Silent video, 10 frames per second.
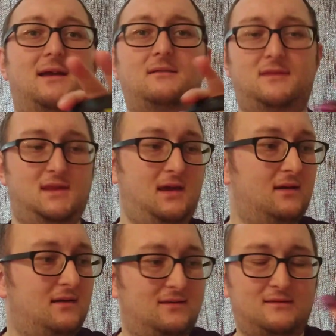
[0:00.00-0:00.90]
and it's
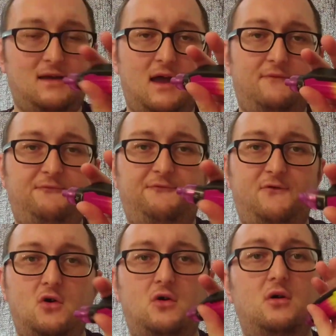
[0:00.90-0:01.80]
certainly designed
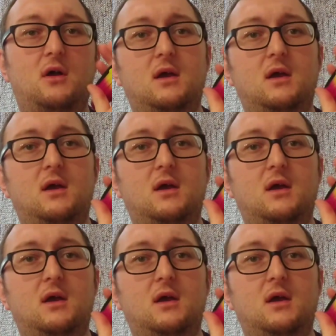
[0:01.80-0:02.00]
for